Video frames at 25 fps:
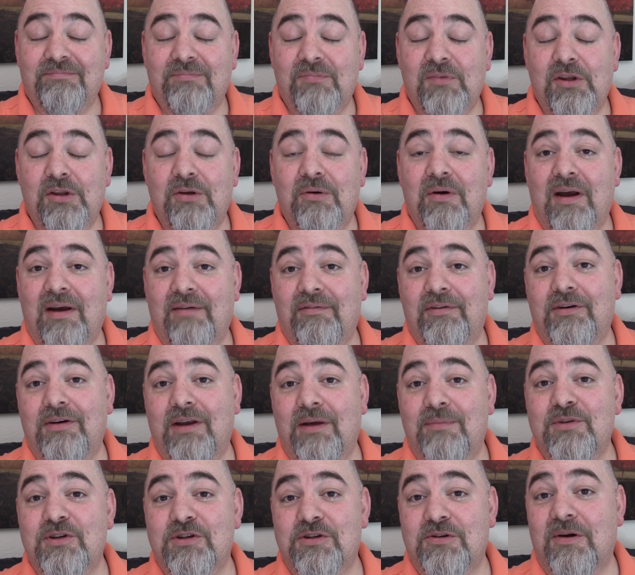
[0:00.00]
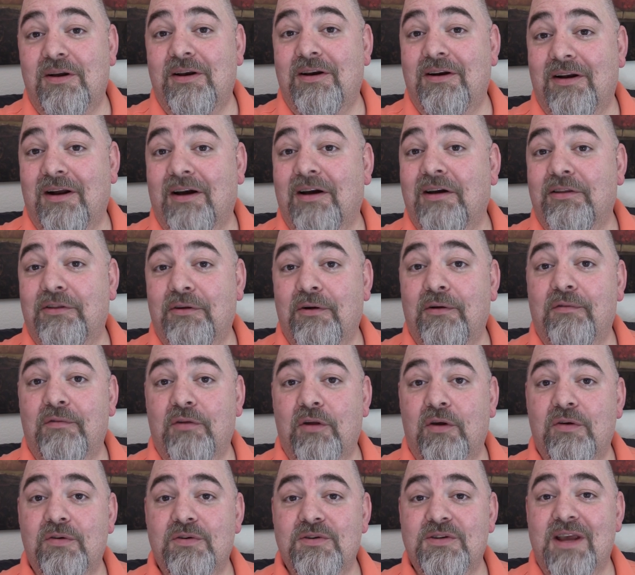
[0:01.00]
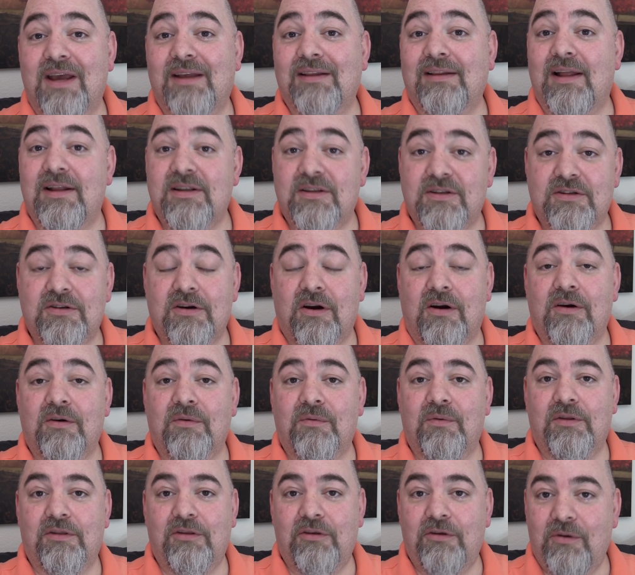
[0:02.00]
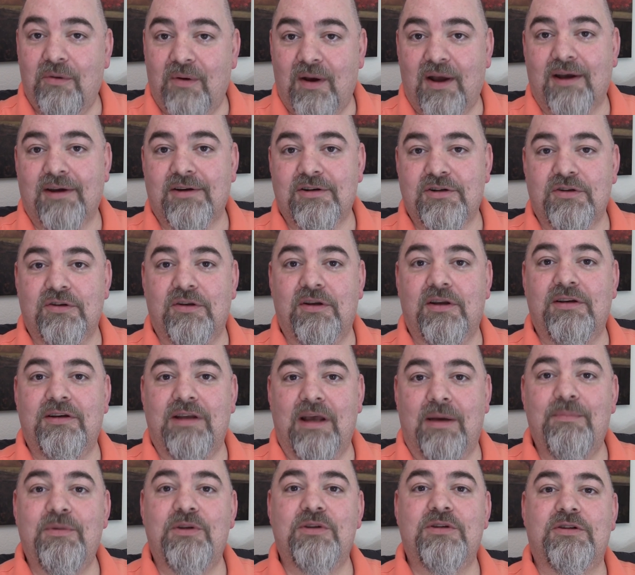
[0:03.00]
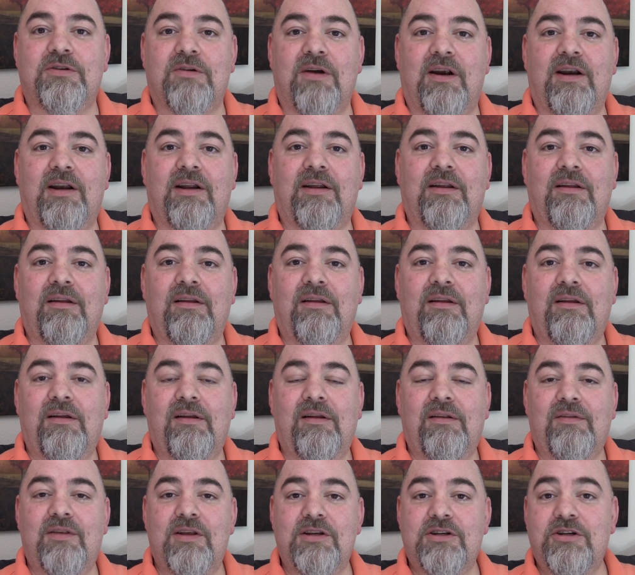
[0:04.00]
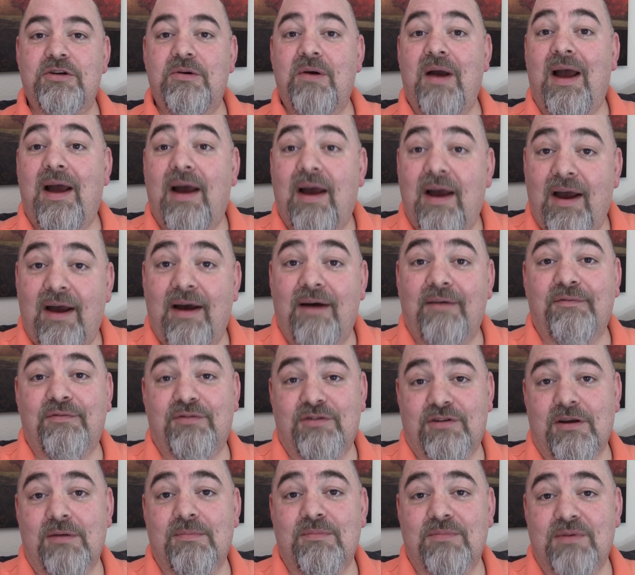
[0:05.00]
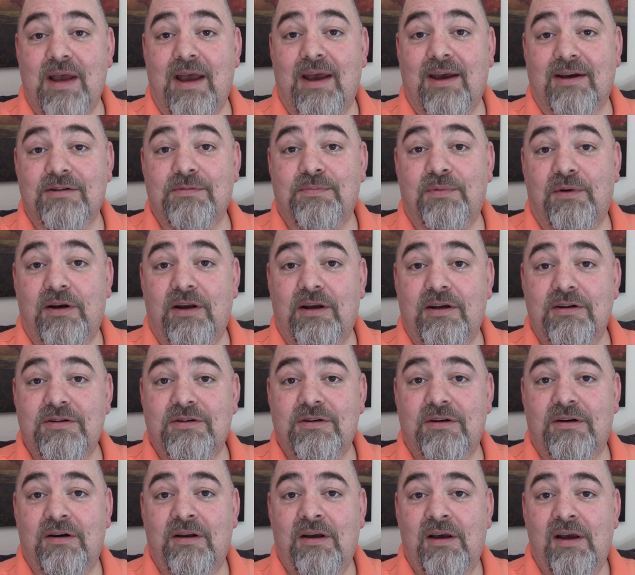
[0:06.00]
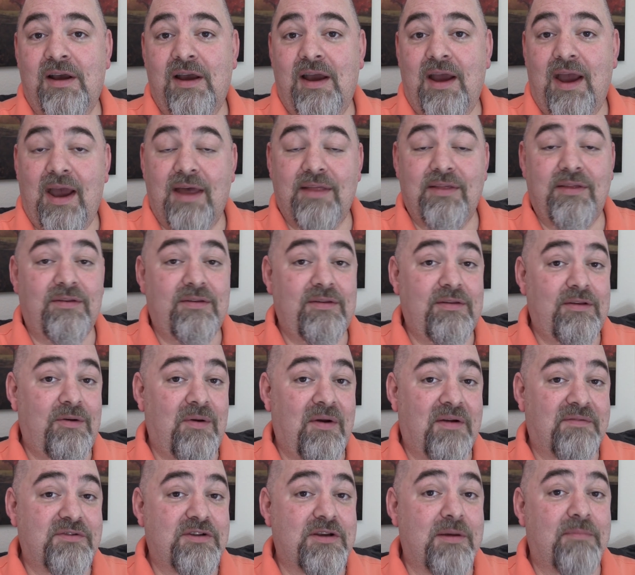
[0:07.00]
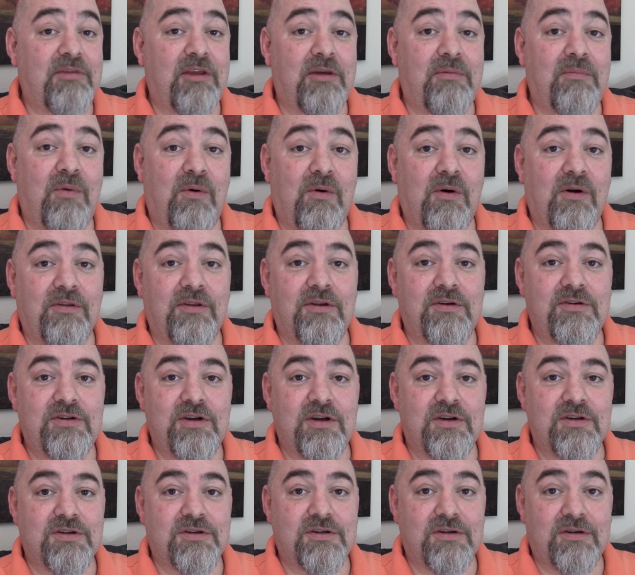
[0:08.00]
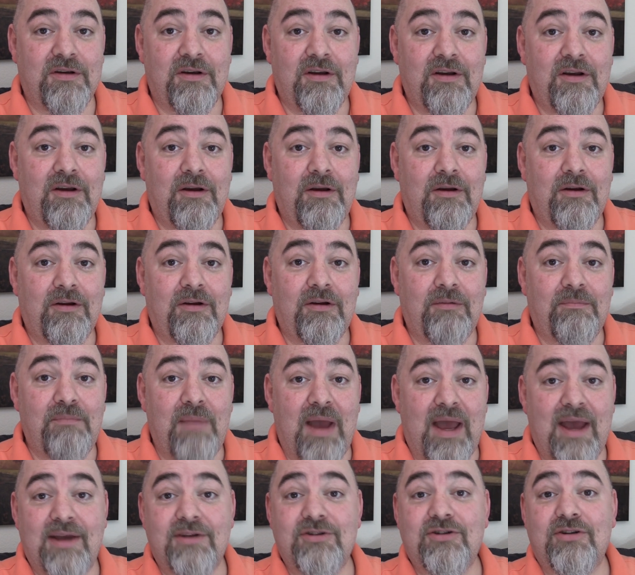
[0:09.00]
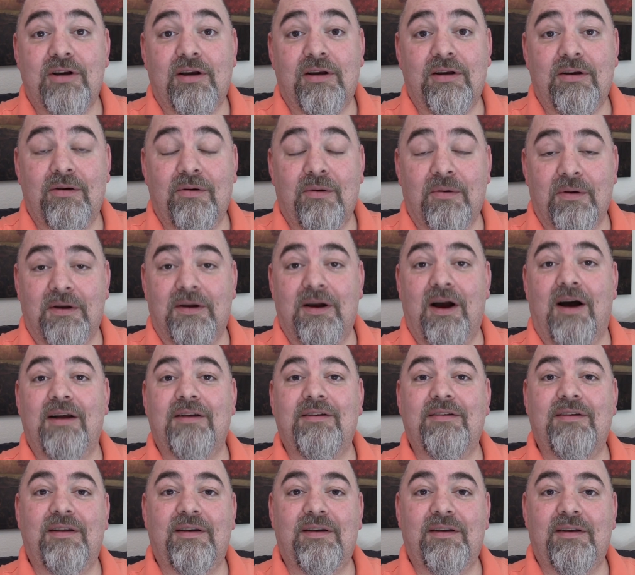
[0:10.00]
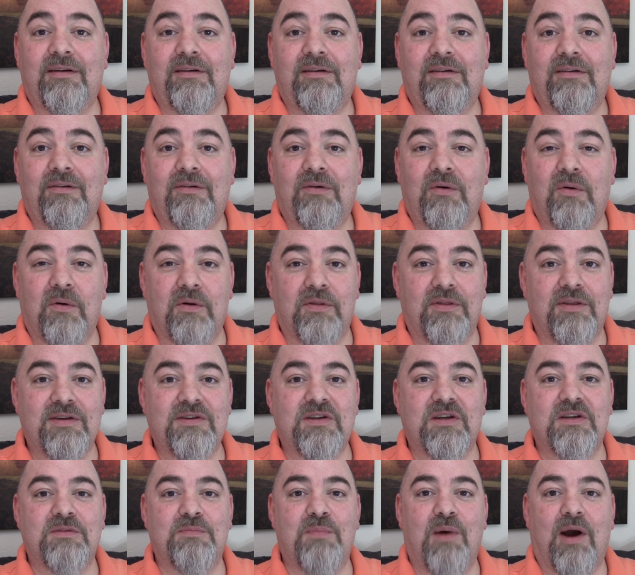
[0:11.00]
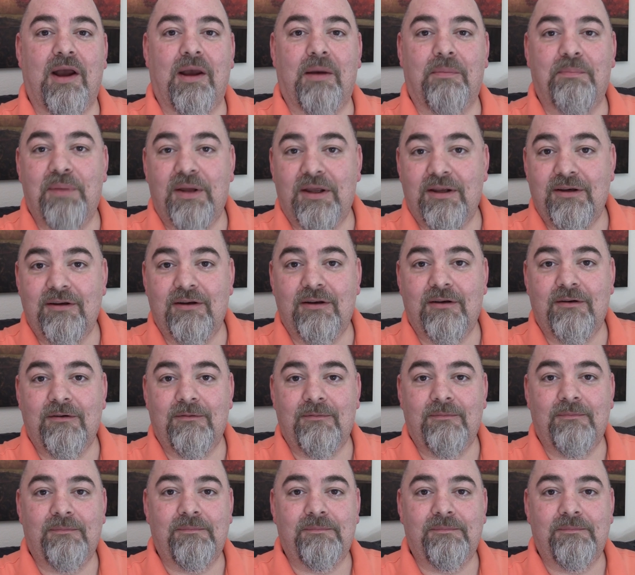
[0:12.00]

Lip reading: you haven't demonstrated either of those. And let's start with you actually demonstrating that you have some explanation and you have something more than just magic or God did it or this is my opinion.